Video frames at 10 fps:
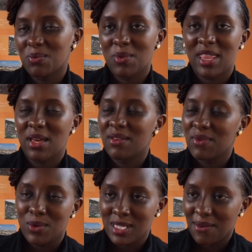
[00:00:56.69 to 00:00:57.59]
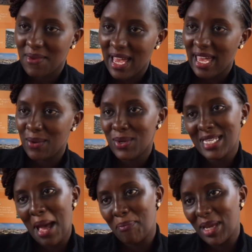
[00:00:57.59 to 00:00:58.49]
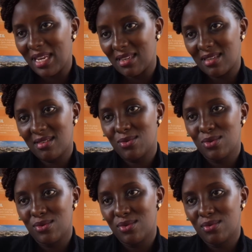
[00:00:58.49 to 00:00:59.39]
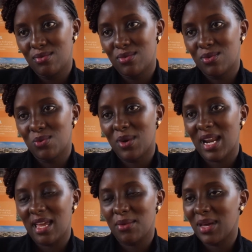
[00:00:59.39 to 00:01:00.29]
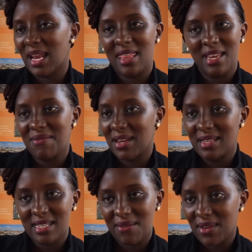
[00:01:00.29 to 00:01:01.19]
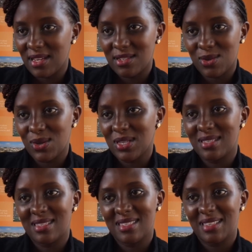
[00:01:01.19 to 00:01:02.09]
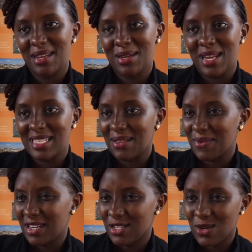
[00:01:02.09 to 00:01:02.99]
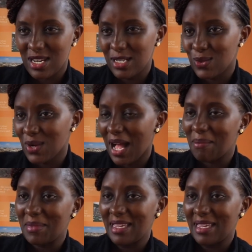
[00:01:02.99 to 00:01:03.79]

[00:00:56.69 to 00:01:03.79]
whether if there was a fire, what's happening, what are the interventions, does the federation need to come